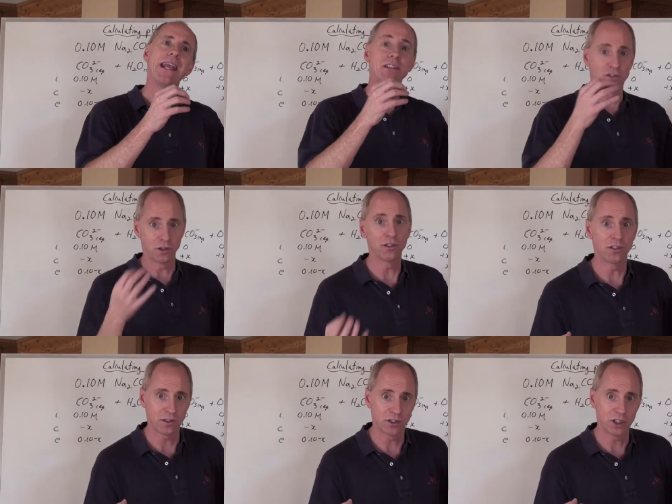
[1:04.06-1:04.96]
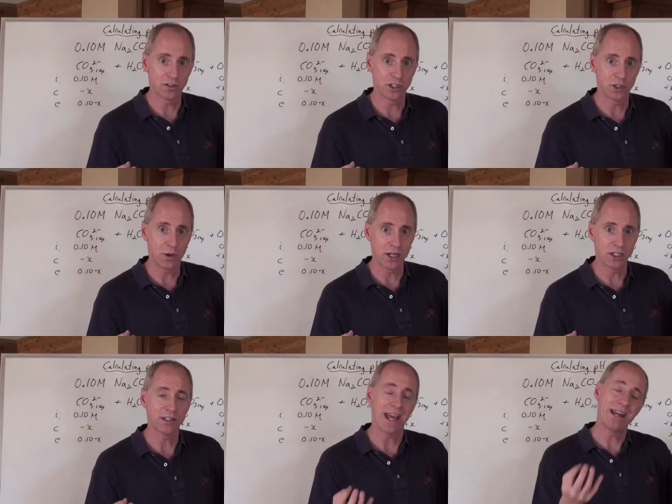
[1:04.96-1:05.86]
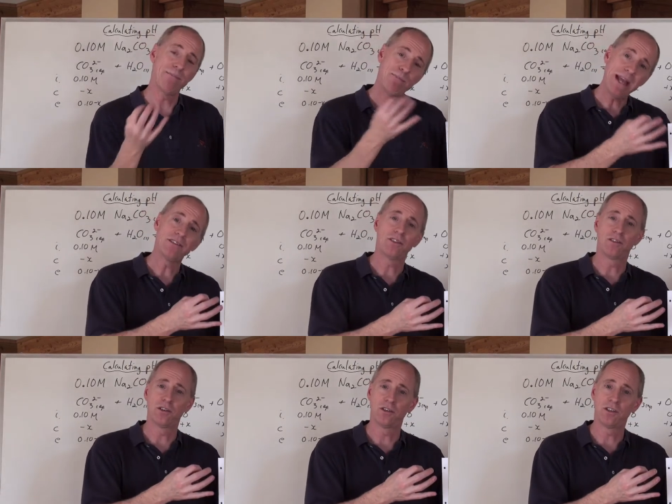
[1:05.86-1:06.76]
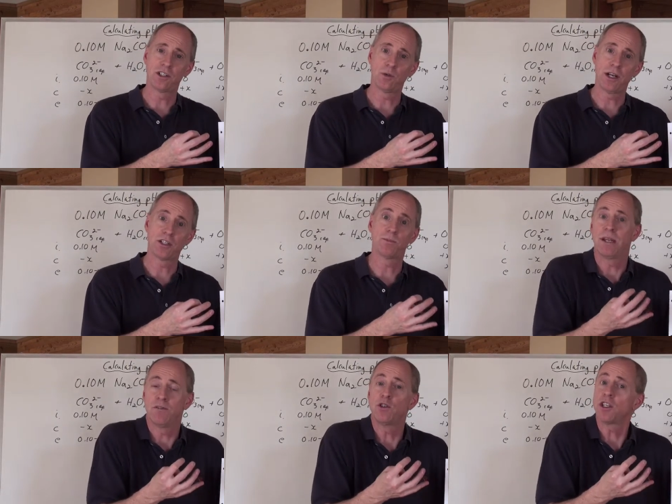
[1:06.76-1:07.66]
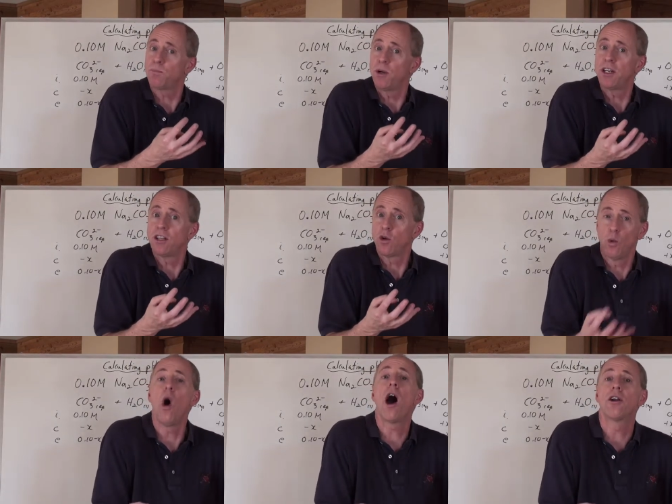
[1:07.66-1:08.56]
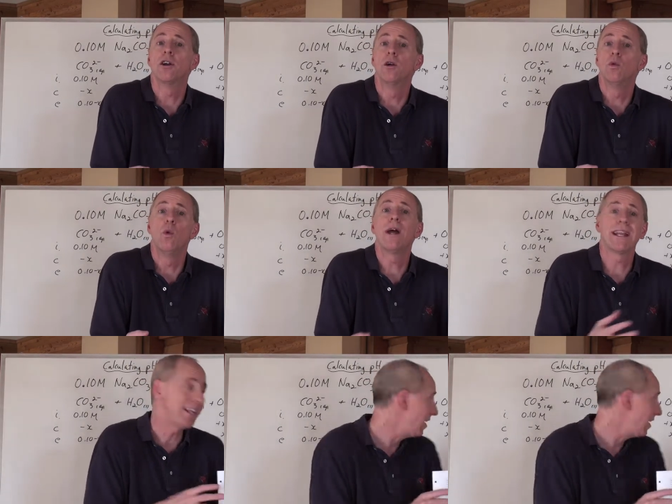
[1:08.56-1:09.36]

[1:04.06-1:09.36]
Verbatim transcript: in certain situations and a base in certain situations. But if you just put it into water, what